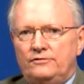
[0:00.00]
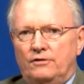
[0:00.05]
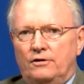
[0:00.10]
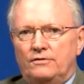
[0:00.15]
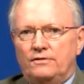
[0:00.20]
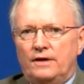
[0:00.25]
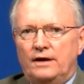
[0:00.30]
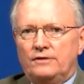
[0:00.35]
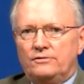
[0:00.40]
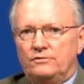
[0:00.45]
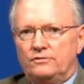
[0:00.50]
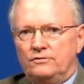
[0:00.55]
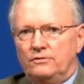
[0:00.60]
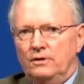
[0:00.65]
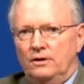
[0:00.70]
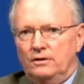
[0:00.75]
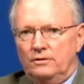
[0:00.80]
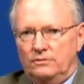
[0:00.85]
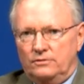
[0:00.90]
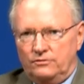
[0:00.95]
Our thanks
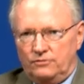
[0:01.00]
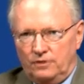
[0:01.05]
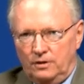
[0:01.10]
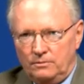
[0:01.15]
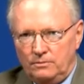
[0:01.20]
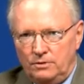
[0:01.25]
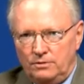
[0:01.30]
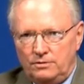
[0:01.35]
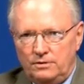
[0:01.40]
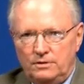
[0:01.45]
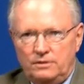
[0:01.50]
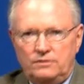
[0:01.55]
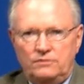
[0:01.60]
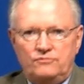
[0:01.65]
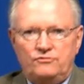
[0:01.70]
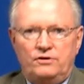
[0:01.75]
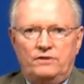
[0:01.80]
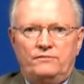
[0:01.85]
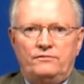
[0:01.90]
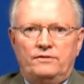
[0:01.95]
to Joe Moody and to
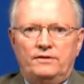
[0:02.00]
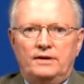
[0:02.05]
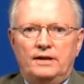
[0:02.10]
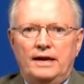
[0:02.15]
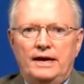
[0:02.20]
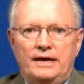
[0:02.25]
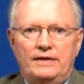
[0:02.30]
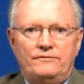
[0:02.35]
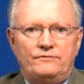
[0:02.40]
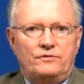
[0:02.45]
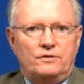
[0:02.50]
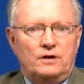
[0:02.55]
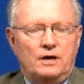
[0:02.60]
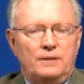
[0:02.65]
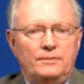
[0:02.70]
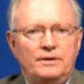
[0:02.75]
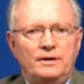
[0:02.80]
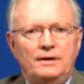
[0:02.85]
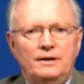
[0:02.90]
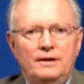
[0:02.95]
Jeffrey Lane for
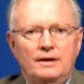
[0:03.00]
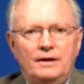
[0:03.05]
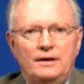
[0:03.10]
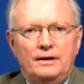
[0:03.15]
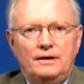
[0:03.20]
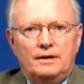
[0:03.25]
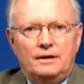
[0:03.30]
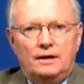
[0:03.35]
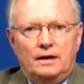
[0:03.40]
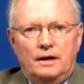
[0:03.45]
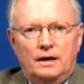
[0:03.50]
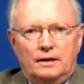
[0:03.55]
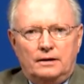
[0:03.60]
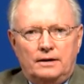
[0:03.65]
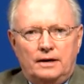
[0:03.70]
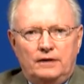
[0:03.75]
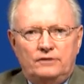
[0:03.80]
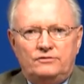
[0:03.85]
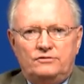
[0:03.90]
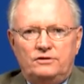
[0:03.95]
coming.
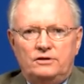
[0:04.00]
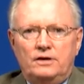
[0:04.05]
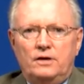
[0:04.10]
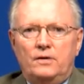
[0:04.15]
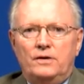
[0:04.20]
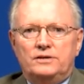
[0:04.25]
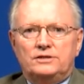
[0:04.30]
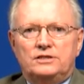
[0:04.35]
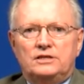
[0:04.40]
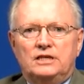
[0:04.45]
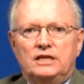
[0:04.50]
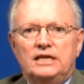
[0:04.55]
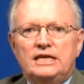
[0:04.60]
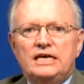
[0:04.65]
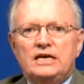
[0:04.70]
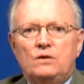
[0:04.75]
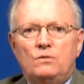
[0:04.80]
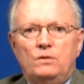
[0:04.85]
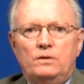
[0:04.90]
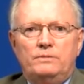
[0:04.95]
KCOS and
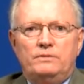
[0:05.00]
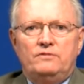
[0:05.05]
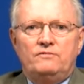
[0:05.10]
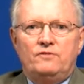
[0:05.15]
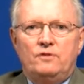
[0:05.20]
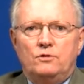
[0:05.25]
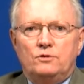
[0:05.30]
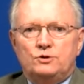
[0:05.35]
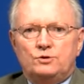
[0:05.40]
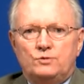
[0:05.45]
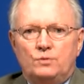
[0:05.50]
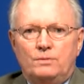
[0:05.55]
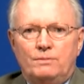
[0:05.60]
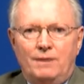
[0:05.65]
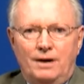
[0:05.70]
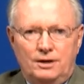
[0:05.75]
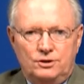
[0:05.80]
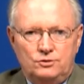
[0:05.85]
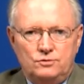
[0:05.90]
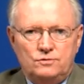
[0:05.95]
League of Women Voters
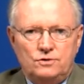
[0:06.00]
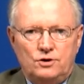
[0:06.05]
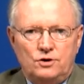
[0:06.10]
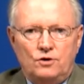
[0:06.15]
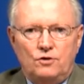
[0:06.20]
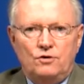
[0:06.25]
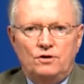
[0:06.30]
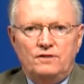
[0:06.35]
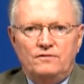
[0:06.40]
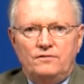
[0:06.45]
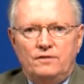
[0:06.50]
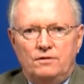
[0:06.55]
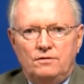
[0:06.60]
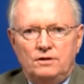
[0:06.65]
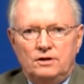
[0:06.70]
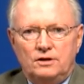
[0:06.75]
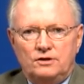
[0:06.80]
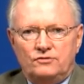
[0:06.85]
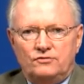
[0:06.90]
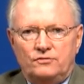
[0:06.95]
remind you that early
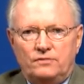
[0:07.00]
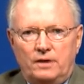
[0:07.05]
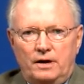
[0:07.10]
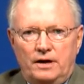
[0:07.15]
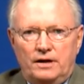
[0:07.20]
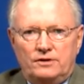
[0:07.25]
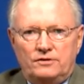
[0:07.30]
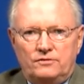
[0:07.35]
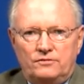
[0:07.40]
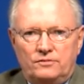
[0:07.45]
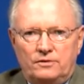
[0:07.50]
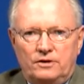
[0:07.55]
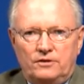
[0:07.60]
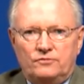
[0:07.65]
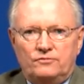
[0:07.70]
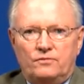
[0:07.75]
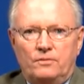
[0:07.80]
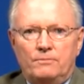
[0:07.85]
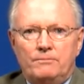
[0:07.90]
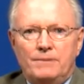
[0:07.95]
voting is
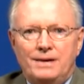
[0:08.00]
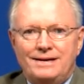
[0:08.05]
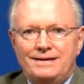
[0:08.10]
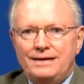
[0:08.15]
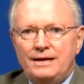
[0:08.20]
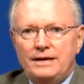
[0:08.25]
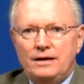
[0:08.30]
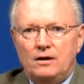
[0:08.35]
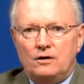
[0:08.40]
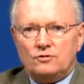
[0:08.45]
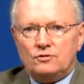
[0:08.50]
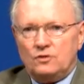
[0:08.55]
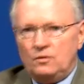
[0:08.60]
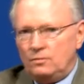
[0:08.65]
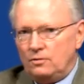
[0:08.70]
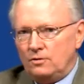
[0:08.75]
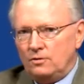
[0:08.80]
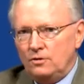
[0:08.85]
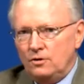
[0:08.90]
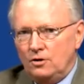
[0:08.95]
from Monday,
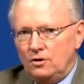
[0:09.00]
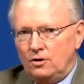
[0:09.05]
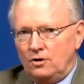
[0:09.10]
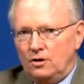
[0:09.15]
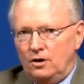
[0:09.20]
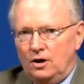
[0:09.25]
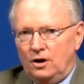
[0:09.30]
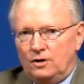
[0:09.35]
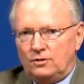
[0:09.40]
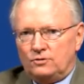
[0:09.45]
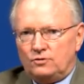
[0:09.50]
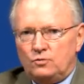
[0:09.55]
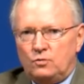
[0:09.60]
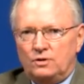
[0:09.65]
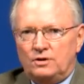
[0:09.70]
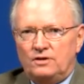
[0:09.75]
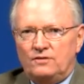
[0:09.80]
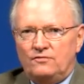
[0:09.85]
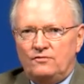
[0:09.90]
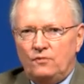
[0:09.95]
October
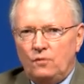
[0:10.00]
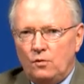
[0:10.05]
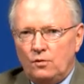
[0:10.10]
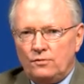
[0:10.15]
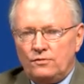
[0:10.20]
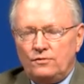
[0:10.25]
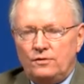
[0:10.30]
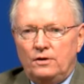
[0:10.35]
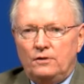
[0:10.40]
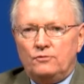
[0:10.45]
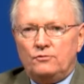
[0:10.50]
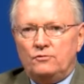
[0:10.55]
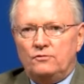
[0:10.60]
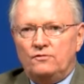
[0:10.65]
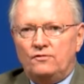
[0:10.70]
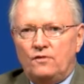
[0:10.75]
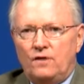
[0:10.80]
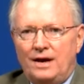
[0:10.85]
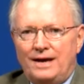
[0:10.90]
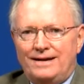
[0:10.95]
24th through
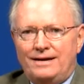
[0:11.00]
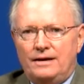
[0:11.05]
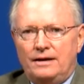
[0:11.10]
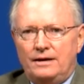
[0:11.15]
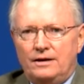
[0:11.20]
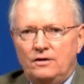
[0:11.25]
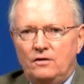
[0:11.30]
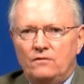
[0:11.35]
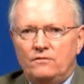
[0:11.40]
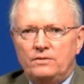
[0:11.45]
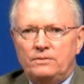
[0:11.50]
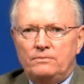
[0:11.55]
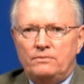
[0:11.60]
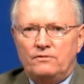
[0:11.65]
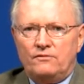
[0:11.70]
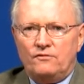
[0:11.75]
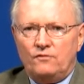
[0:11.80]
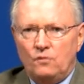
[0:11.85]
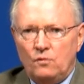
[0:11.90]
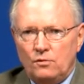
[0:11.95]
Friday, November
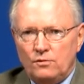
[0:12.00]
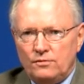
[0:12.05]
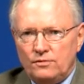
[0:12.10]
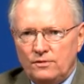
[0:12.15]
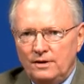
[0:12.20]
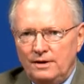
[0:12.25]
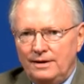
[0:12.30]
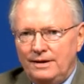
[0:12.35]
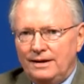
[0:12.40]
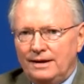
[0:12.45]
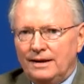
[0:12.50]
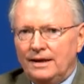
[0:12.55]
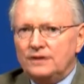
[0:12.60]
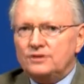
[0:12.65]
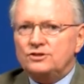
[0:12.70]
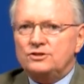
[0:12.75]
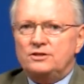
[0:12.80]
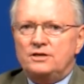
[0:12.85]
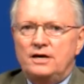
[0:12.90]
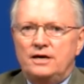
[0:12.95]
4th.
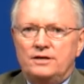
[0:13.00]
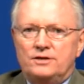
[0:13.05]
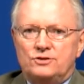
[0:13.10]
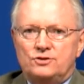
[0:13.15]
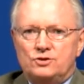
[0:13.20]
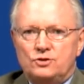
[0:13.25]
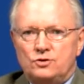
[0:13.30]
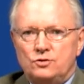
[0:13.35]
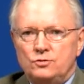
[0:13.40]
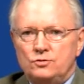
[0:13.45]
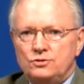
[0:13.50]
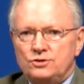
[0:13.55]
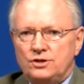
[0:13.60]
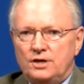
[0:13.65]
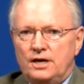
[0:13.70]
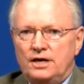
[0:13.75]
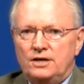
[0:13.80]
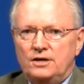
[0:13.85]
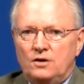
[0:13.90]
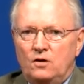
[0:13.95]
Election Day is
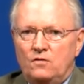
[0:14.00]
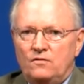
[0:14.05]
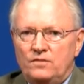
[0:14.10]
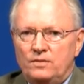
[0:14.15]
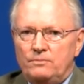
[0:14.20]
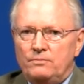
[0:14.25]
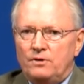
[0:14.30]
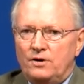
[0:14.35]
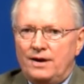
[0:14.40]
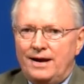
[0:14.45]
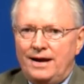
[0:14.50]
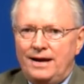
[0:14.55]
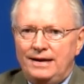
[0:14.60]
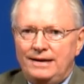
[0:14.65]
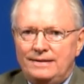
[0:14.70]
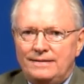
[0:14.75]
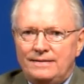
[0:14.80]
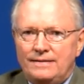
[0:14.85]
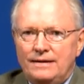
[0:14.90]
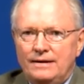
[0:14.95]
Tuesday, November
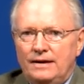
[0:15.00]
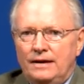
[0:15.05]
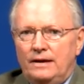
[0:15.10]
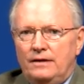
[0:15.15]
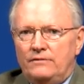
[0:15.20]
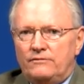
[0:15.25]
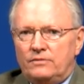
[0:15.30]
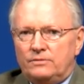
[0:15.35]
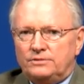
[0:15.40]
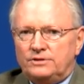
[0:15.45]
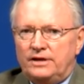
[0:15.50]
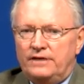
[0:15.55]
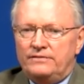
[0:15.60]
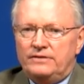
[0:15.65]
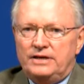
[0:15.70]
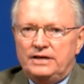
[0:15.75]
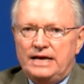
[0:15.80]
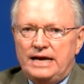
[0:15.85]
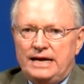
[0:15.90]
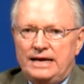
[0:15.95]
8th from
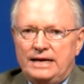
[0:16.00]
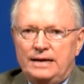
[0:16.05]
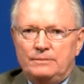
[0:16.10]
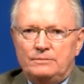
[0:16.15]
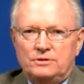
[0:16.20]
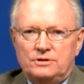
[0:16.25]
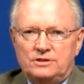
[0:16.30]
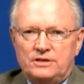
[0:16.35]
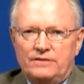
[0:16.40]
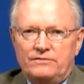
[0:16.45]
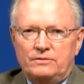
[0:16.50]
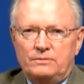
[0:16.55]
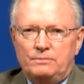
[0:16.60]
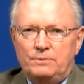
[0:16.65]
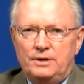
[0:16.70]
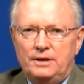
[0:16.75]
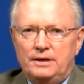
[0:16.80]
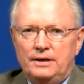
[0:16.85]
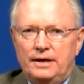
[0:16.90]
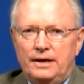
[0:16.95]
7 a.m. to 7
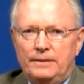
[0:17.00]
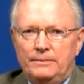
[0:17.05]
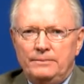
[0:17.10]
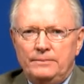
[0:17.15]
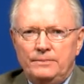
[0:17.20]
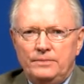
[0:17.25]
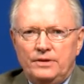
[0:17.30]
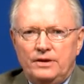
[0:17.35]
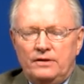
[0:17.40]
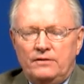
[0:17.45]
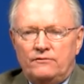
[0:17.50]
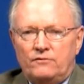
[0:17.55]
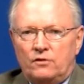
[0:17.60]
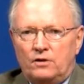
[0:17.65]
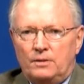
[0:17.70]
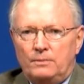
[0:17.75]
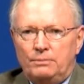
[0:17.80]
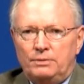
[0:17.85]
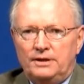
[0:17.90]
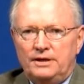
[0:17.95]
p.m. For
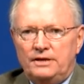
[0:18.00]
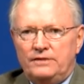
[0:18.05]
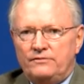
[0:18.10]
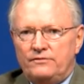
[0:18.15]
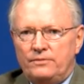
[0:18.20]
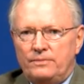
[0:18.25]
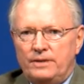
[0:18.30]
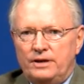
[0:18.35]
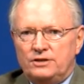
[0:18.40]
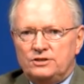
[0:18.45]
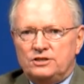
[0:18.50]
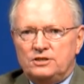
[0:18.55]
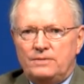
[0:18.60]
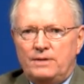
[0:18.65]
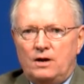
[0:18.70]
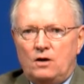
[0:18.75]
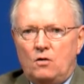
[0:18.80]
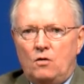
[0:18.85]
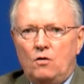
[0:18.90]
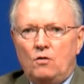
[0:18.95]
complete information
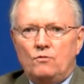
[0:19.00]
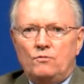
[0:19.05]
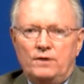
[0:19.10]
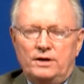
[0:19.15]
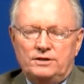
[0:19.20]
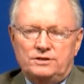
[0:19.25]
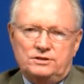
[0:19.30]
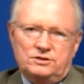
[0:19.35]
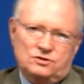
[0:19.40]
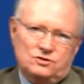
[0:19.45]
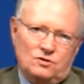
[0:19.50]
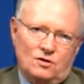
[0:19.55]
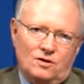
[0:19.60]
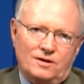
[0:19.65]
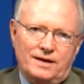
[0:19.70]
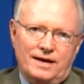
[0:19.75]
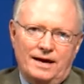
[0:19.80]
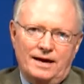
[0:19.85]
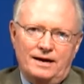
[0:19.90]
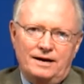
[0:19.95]
about all races and all
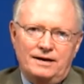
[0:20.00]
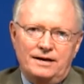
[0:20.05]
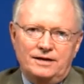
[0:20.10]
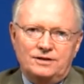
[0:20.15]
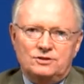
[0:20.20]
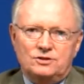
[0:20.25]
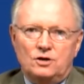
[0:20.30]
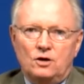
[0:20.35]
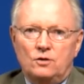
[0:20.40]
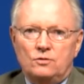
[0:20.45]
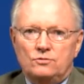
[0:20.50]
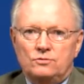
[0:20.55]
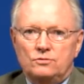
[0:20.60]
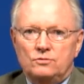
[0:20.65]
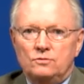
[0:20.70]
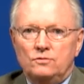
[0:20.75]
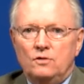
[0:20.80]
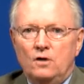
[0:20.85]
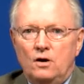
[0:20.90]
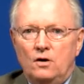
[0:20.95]
candidates, go
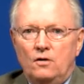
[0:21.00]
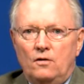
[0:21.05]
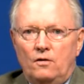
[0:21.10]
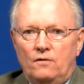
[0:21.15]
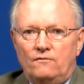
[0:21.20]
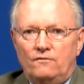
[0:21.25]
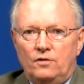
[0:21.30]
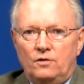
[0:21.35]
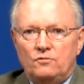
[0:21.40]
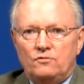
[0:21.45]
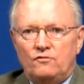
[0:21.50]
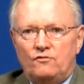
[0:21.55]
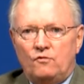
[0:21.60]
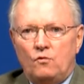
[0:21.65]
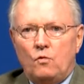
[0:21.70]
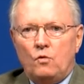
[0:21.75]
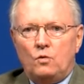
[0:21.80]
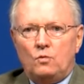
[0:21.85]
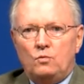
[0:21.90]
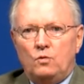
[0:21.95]
to
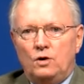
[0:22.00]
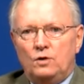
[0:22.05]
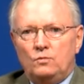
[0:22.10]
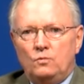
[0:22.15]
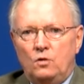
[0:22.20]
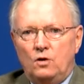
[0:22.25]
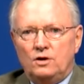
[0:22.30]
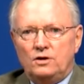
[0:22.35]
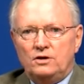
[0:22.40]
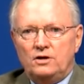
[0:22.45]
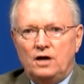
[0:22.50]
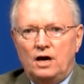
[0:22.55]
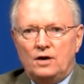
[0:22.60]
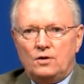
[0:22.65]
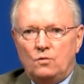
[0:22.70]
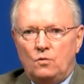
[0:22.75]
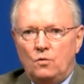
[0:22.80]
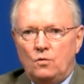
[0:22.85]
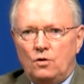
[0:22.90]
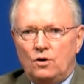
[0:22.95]

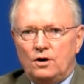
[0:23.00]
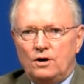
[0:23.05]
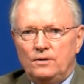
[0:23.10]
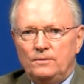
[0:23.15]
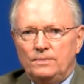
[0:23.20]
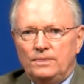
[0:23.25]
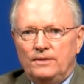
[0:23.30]
vote411.org.